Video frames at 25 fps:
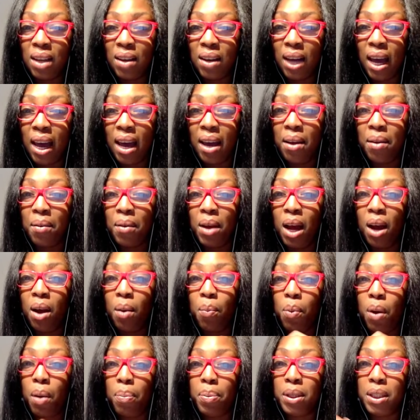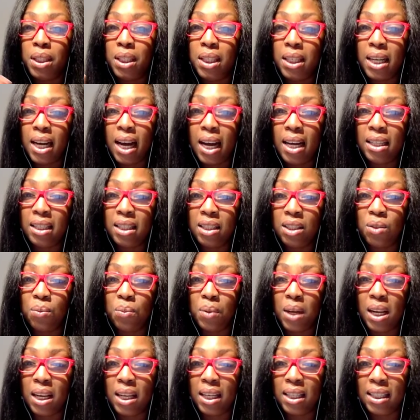Okay, property titles,
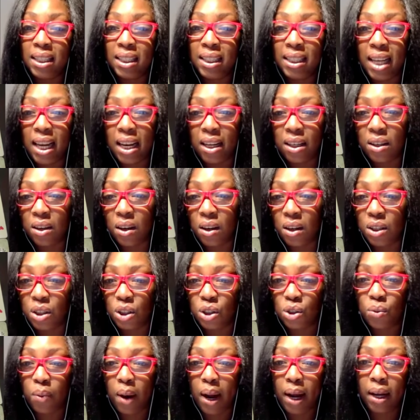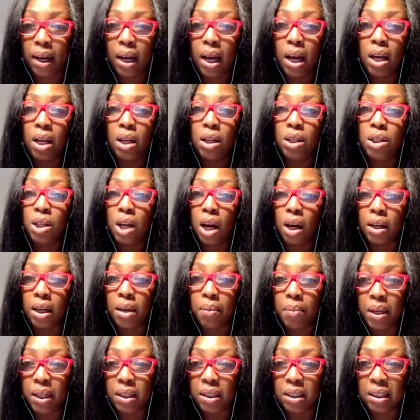real estate contract,
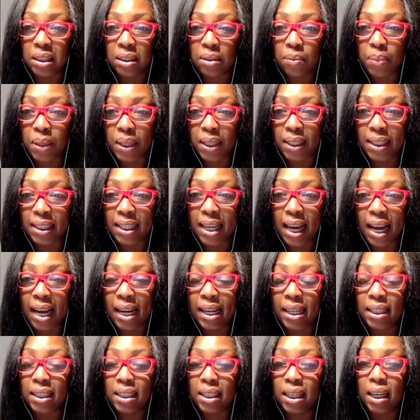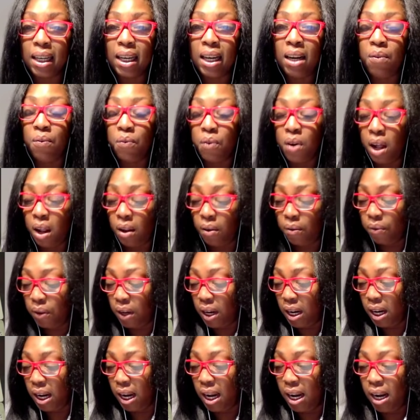documents to be signed
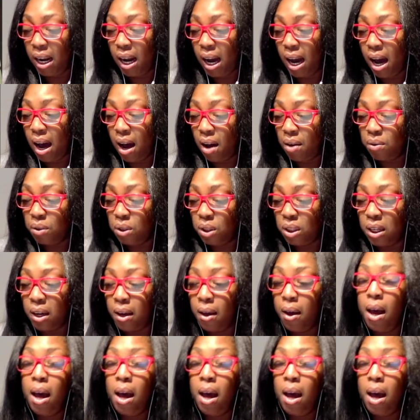involving in a house,